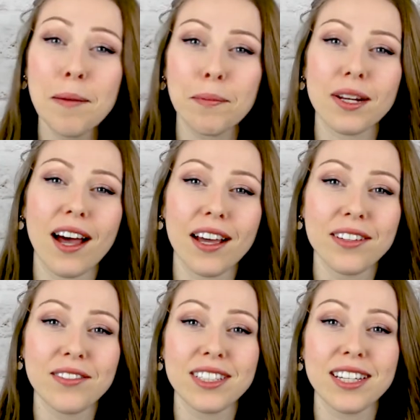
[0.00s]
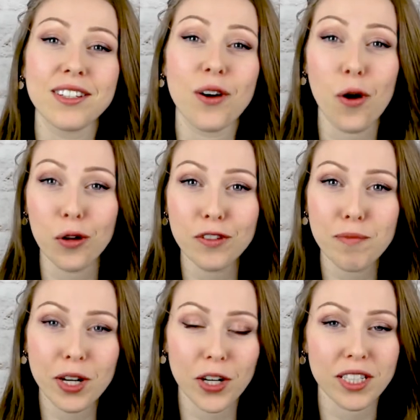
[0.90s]
but I did all of
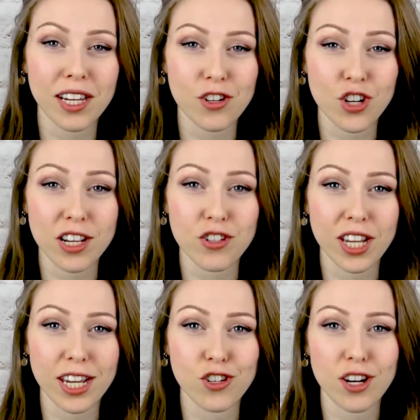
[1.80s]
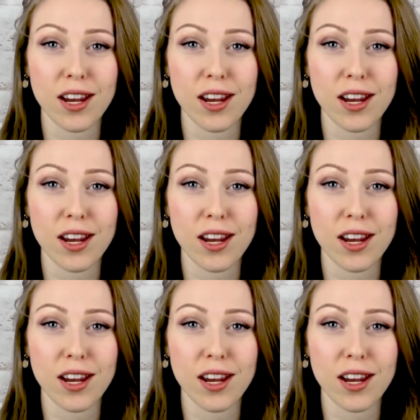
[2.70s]
my architecture education